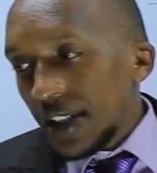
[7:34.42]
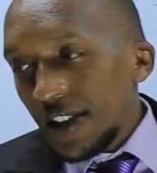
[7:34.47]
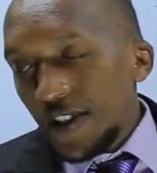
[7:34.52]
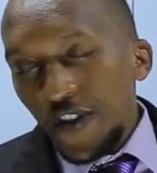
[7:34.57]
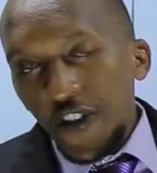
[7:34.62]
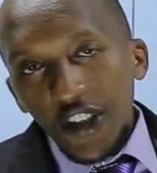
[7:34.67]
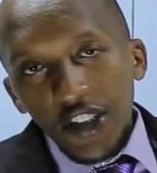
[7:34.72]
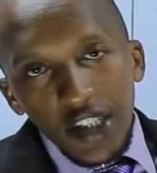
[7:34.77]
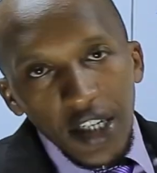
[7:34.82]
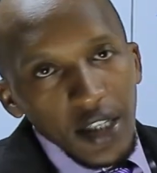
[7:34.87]

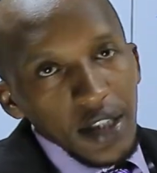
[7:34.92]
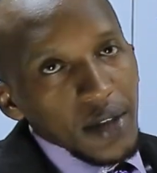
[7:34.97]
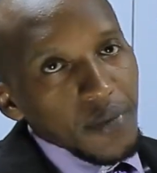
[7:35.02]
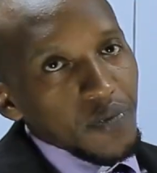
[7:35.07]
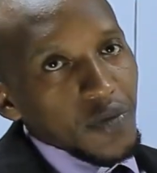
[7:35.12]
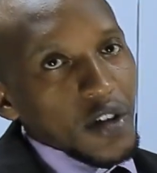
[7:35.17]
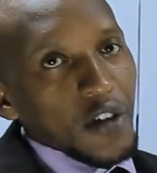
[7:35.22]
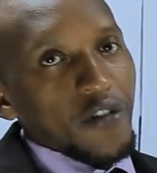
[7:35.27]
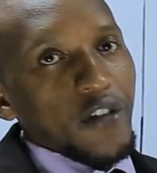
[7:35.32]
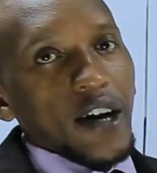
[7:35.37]
defeated,
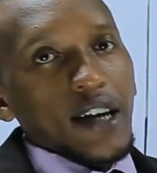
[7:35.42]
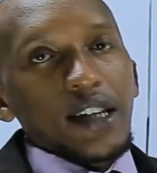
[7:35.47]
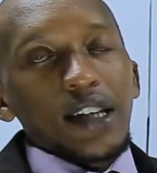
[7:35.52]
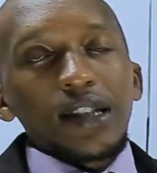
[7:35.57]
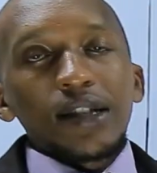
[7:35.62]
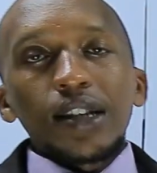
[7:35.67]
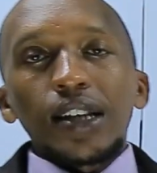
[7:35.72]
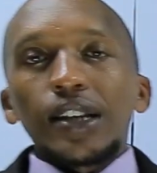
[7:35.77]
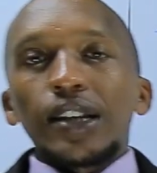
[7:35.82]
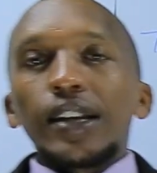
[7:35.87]
the
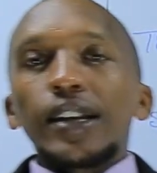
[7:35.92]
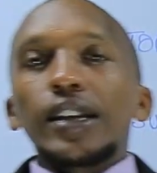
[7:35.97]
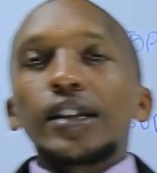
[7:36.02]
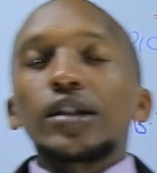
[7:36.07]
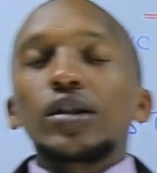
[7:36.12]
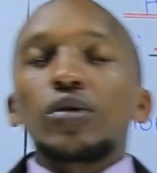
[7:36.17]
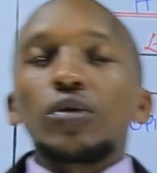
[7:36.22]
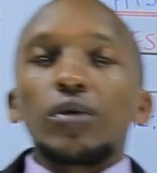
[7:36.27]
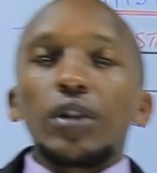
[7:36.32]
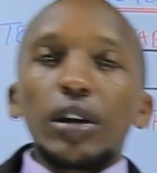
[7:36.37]
factors that led
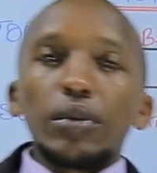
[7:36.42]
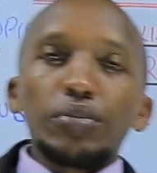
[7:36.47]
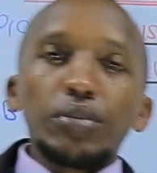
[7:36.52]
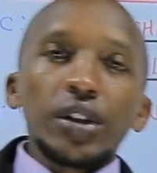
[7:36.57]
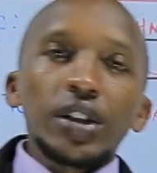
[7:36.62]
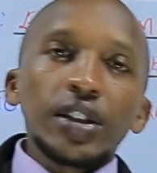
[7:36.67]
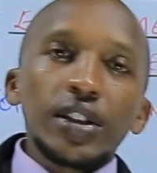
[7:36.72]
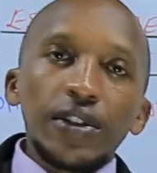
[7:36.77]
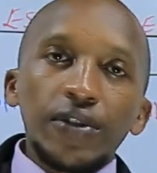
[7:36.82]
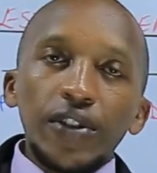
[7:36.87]
to them
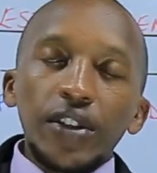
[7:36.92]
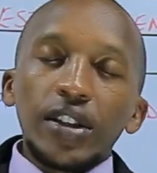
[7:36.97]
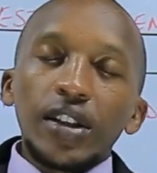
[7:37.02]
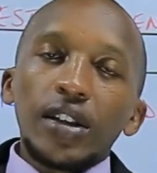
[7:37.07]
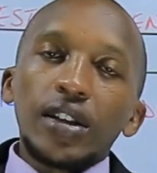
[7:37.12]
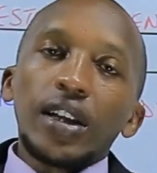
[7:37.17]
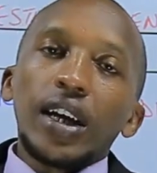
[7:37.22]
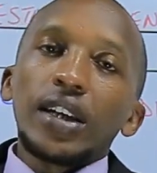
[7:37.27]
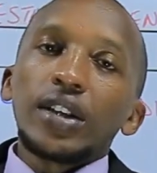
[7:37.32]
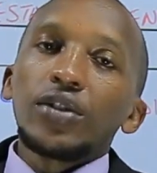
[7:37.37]
being
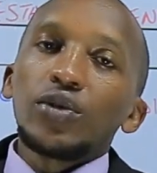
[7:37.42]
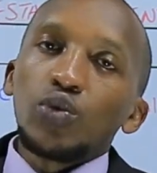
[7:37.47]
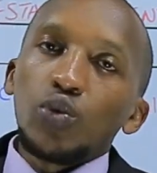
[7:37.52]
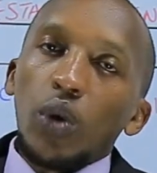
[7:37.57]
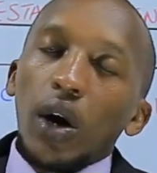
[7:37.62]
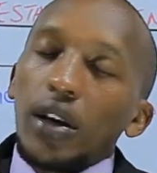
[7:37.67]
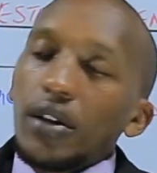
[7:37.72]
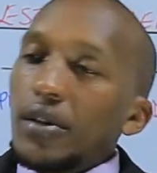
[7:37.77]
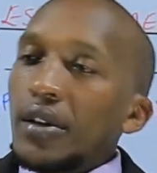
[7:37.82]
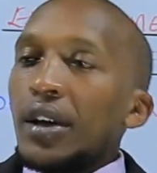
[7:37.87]
defeated, that is
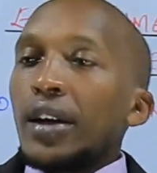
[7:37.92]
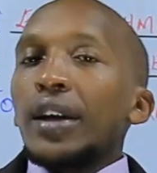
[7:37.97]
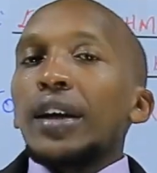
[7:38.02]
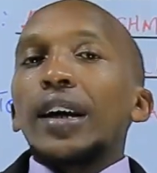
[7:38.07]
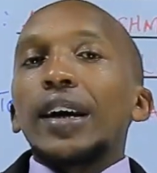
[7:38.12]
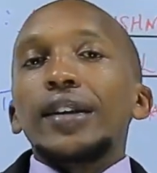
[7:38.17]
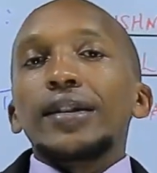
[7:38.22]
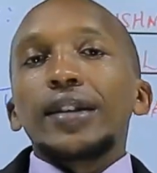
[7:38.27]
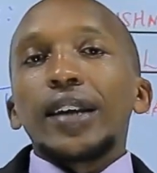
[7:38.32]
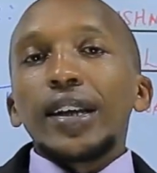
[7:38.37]
one.
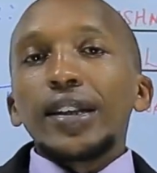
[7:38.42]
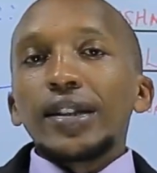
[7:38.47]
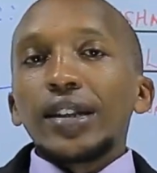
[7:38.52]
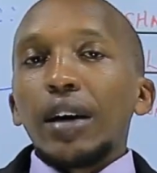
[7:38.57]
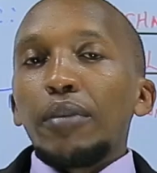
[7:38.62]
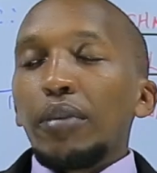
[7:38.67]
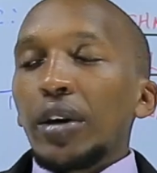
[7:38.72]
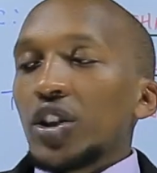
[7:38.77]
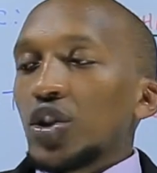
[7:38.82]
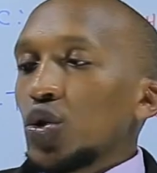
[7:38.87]
And then
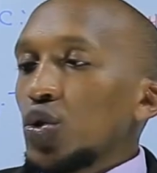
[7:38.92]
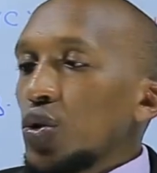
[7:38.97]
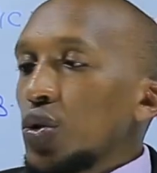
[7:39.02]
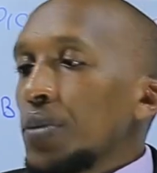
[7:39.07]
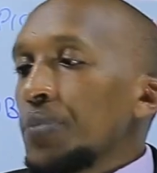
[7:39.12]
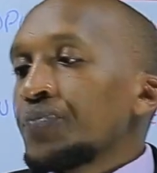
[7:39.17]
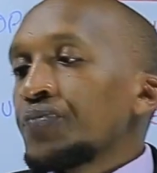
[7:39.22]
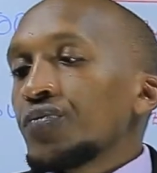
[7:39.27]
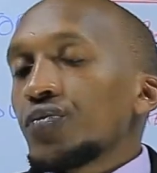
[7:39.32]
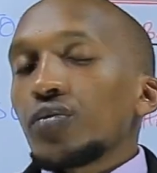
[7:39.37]
number
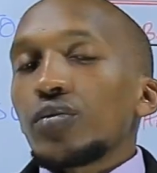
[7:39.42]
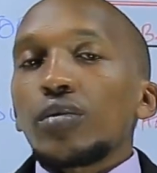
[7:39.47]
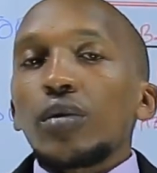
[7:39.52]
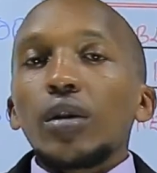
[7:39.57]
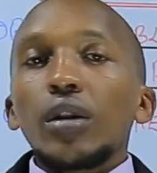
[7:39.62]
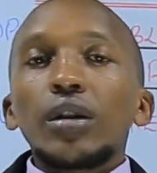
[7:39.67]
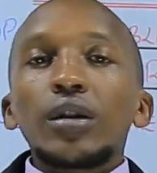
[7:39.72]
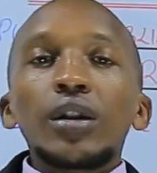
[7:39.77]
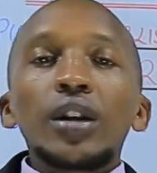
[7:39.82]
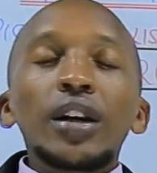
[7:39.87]
two,
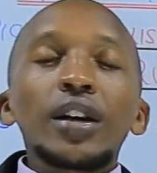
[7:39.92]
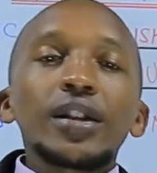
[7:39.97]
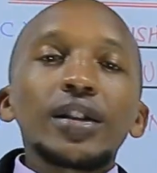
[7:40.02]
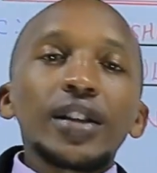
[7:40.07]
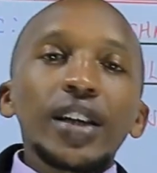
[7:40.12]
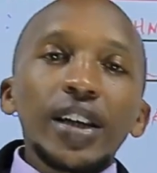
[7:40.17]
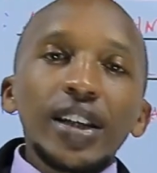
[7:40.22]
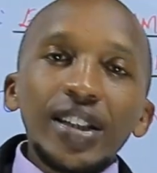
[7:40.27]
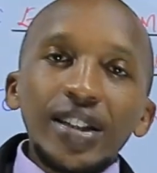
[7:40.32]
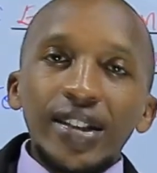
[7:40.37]

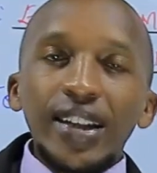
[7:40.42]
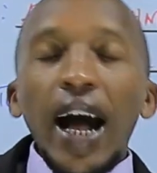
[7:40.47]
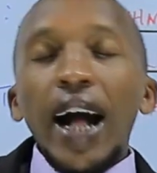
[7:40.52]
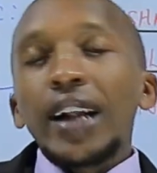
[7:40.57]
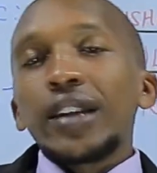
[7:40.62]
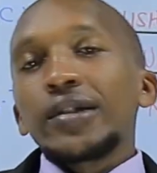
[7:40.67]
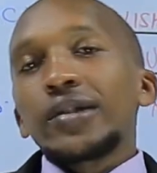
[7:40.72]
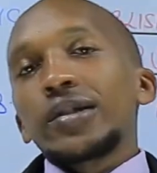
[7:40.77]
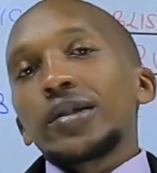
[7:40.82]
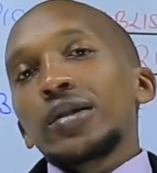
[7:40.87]
the
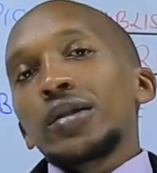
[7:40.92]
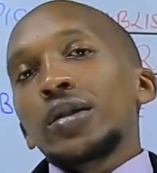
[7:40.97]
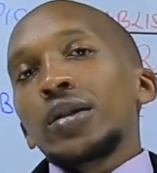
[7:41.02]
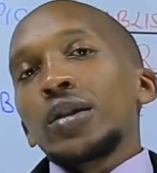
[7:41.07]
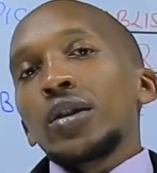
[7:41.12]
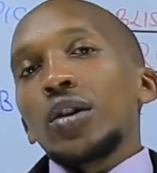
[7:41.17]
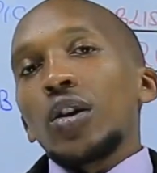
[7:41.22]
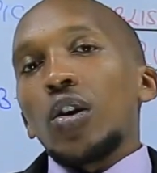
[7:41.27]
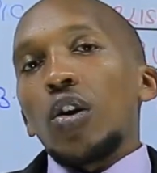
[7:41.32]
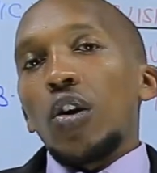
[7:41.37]
results
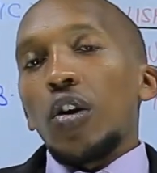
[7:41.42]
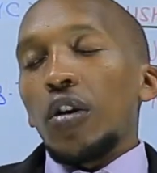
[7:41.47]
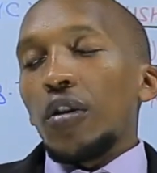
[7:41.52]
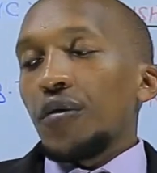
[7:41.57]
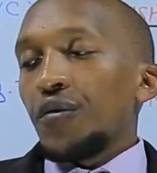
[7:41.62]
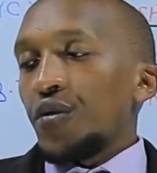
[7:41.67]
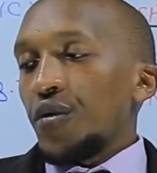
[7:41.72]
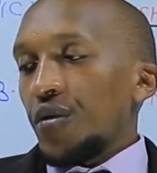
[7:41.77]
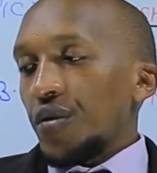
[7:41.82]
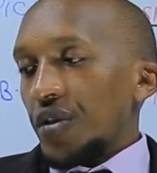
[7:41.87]

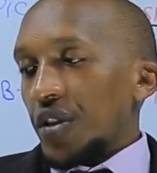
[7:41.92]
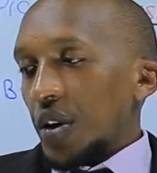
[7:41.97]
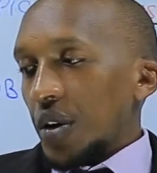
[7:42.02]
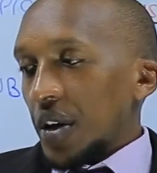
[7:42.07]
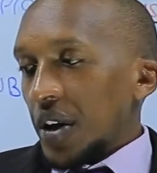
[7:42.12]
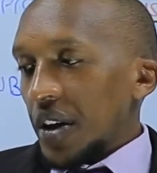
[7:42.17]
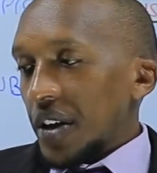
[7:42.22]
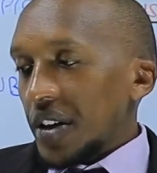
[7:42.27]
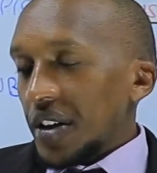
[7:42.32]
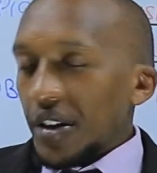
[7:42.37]
of
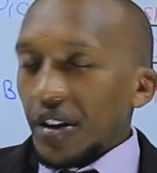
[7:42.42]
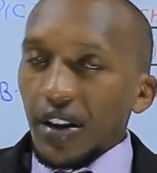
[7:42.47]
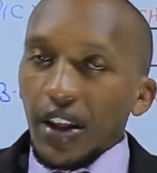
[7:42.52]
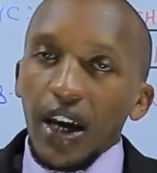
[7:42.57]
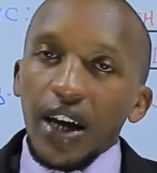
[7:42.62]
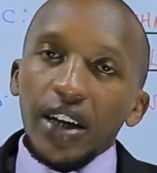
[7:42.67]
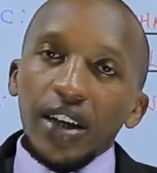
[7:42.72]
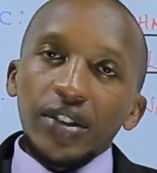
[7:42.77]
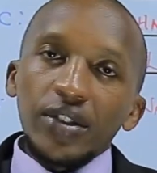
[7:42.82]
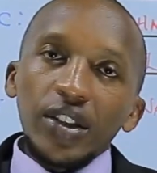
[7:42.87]
the,
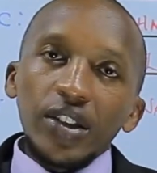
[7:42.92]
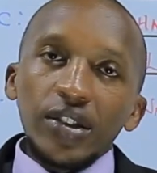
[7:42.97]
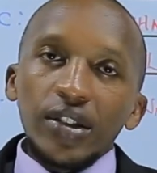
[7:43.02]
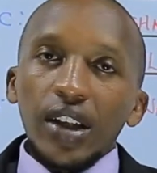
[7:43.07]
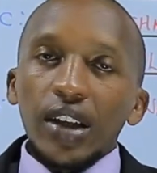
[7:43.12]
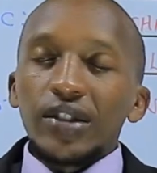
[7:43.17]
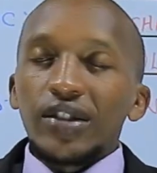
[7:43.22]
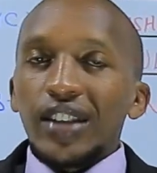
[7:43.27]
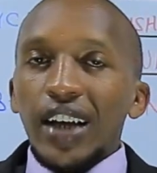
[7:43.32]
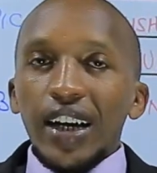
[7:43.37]
their
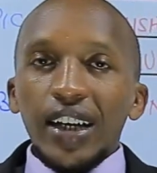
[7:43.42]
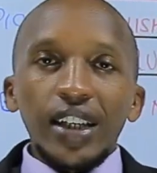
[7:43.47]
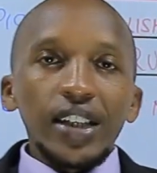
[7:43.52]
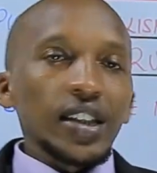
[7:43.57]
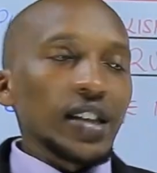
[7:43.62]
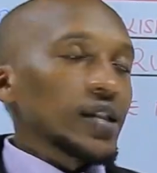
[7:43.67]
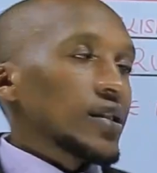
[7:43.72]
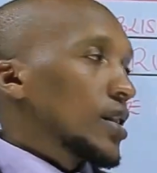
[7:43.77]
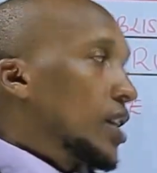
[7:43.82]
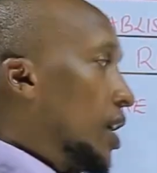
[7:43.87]
resistance
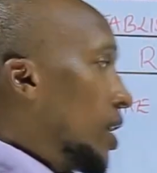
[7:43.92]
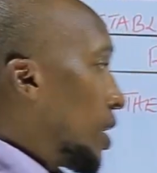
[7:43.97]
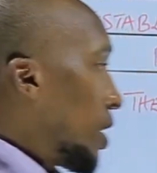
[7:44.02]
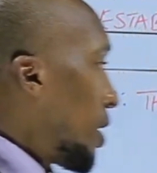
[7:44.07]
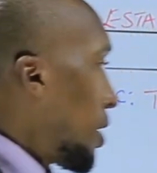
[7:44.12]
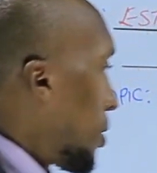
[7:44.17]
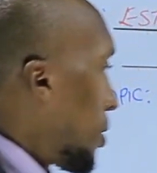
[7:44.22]
against the